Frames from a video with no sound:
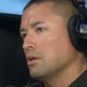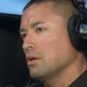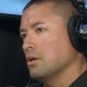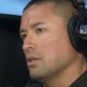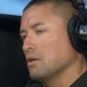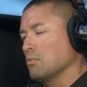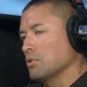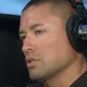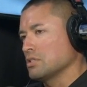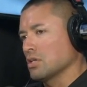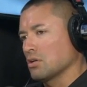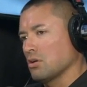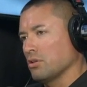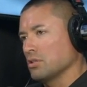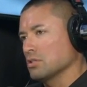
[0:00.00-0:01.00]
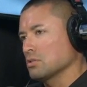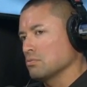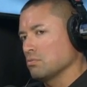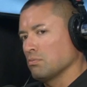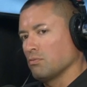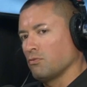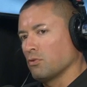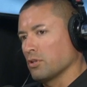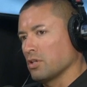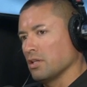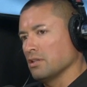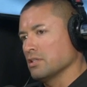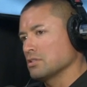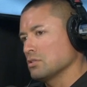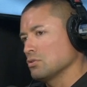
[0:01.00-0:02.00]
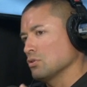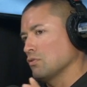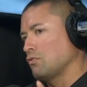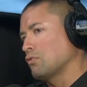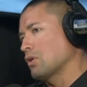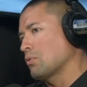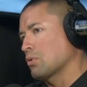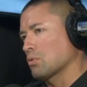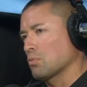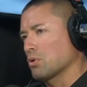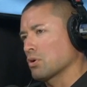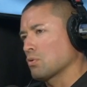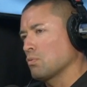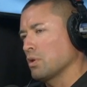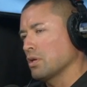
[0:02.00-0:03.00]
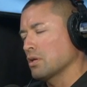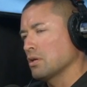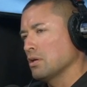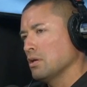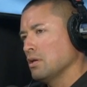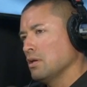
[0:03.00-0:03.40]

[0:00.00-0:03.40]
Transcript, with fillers: And they want to take all these, they listen to the four hour work week.